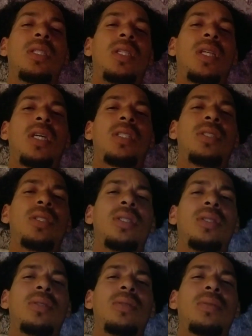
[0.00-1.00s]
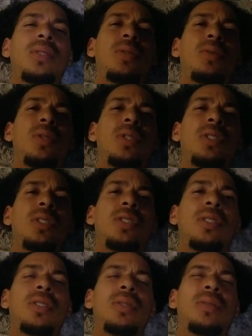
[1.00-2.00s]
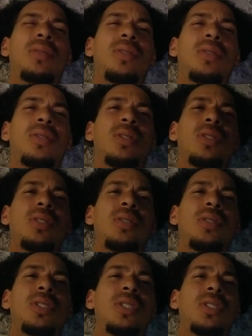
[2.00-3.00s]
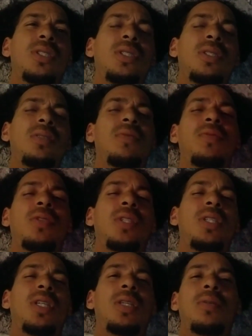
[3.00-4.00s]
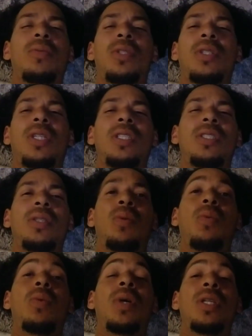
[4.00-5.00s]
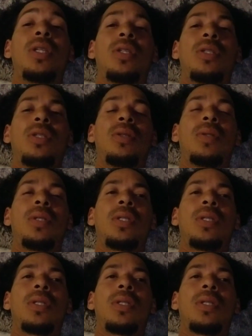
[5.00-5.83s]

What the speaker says: not to go and run this load? Or are you just fully not realizing what you're doing?